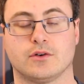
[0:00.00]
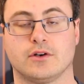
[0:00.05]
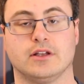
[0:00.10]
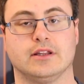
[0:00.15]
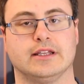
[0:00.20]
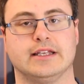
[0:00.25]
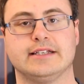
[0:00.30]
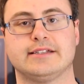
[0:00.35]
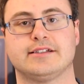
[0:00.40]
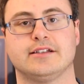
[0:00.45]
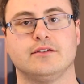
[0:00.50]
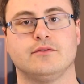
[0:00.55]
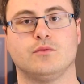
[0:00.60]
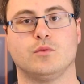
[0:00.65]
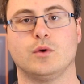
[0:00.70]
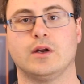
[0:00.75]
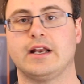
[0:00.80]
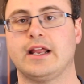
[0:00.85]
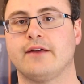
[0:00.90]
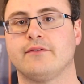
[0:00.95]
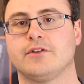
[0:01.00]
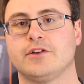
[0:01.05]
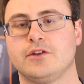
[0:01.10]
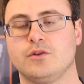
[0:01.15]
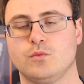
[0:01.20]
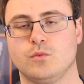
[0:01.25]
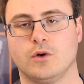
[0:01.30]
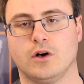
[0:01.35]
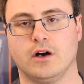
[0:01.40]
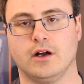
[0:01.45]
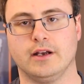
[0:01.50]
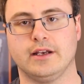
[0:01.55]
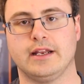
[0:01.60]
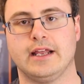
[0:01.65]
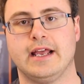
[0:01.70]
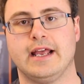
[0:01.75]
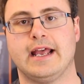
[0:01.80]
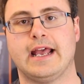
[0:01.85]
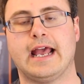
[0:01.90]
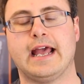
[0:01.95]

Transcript: or a list of whatever you want.